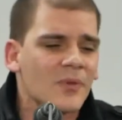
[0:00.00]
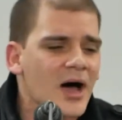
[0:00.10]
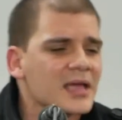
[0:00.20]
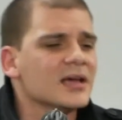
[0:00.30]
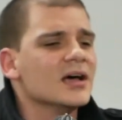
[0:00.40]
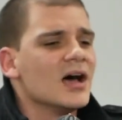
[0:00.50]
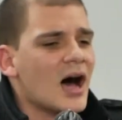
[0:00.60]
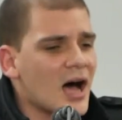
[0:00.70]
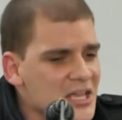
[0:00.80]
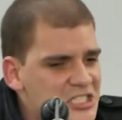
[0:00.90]
my
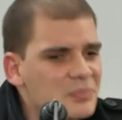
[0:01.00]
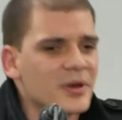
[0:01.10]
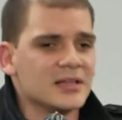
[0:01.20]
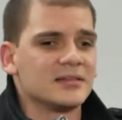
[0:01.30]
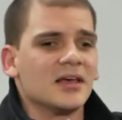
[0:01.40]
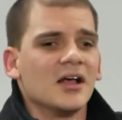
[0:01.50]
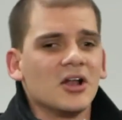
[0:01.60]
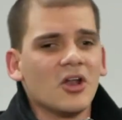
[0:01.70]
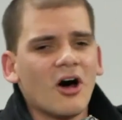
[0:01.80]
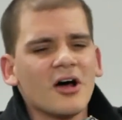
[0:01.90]
husband.
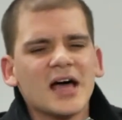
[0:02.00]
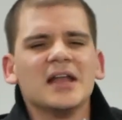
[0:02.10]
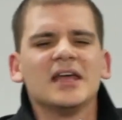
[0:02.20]
Lord, I